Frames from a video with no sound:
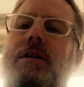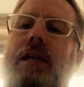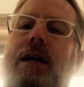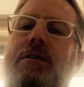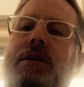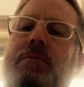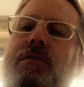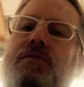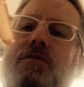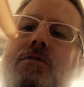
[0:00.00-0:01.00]
cloudy
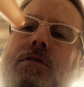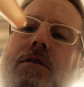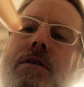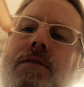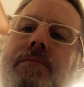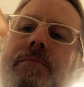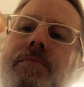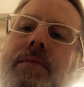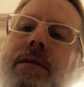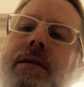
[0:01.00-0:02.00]
before.
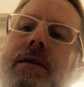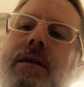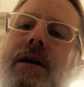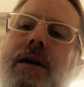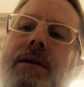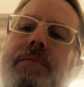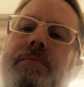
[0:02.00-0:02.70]
Okay.